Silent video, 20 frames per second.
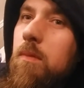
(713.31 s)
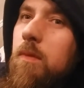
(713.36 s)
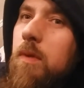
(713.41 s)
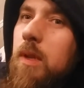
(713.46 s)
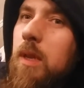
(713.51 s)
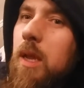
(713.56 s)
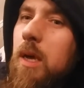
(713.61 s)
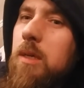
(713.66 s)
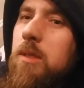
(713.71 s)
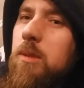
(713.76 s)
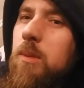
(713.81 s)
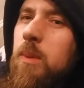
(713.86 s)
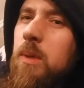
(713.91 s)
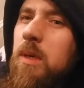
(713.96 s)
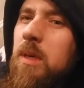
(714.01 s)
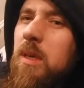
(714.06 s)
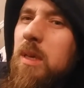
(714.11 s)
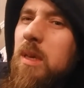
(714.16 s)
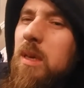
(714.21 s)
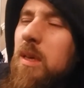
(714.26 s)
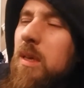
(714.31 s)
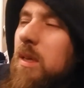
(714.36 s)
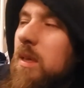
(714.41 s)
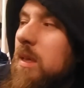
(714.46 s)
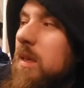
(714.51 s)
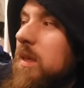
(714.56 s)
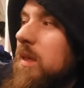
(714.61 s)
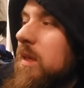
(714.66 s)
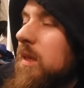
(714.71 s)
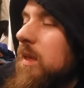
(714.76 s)
I mean last week,
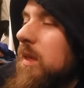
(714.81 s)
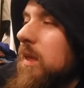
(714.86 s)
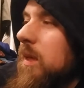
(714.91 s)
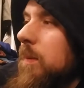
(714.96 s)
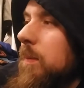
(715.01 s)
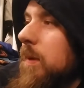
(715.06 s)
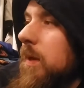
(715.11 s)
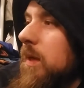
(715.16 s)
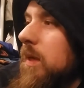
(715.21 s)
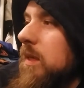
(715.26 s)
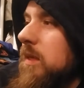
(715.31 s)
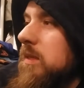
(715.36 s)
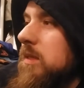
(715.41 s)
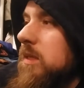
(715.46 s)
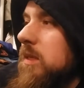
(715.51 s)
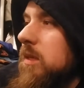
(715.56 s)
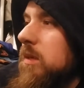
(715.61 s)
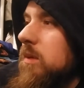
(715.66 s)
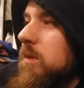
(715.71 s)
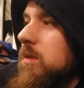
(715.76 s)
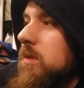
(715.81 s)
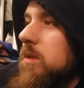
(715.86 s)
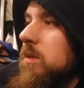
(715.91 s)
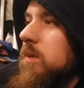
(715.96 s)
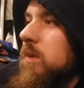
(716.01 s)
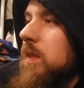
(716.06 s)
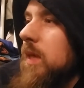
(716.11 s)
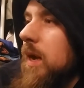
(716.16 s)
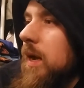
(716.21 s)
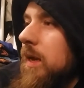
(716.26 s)
about continuing to
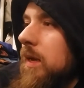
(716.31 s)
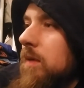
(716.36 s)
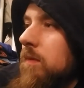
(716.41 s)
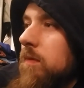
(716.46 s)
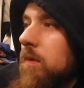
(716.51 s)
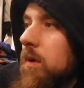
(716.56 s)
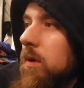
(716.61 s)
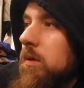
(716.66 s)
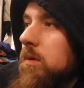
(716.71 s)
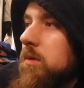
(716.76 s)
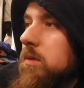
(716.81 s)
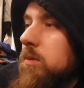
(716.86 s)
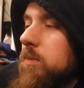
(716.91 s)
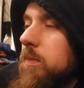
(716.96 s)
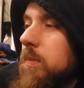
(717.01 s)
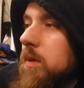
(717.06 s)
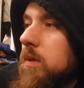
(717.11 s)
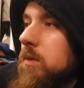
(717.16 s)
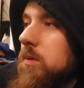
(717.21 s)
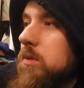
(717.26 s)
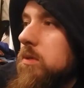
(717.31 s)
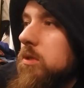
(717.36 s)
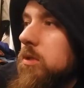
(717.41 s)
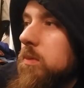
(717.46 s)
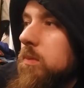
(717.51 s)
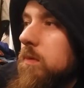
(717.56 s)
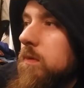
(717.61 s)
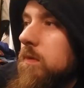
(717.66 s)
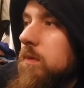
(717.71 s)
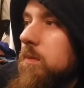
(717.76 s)
do daily vlogs, because
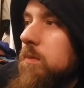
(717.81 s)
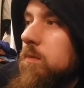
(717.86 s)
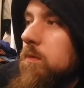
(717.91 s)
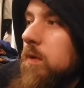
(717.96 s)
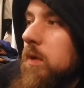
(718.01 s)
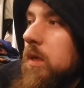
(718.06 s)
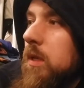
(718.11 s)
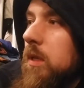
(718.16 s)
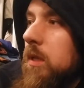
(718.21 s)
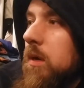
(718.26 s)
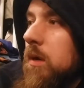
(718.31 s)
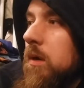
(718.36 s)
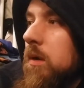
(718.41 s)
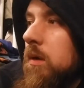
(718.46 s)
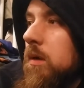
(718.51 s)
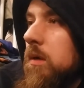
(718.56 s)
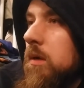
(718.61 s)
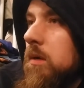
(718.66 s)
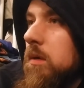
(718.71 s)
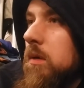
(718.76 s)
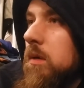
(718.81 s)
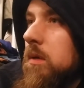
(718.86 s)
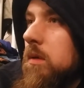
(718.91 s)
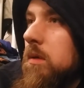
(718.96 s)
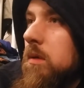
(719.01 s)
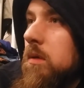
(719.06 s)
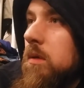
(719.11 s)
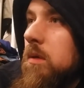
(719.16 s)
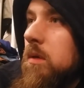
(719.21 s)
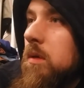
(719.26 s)
some of them really are
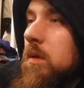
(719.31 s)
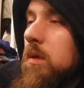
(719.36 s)
like